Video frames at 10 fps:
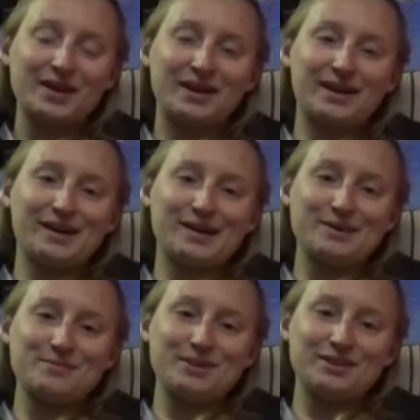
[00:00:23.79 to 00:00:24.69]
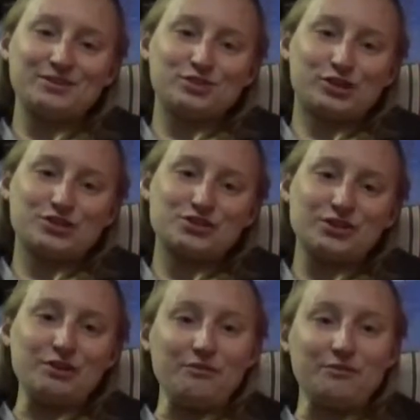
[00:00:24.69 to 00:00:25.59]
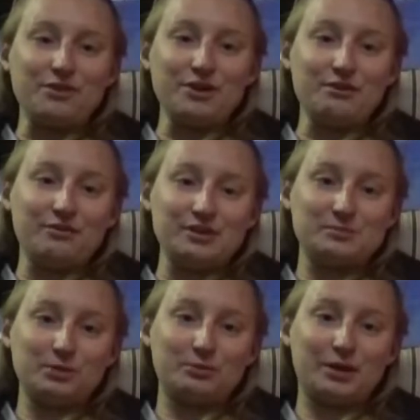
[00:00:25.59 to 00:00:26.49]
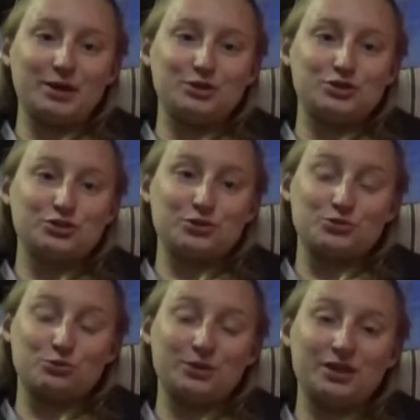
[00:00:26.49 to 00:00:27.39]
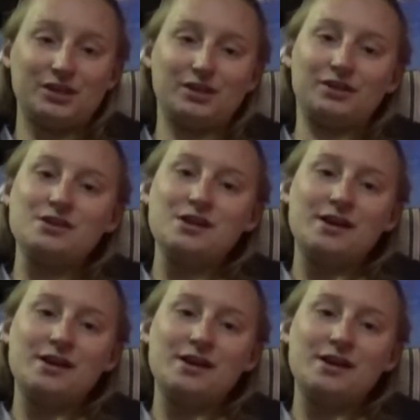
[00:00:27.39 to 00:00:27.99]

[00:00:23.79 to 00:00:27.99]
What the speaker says: I'm in charge of the Facebook page, social media,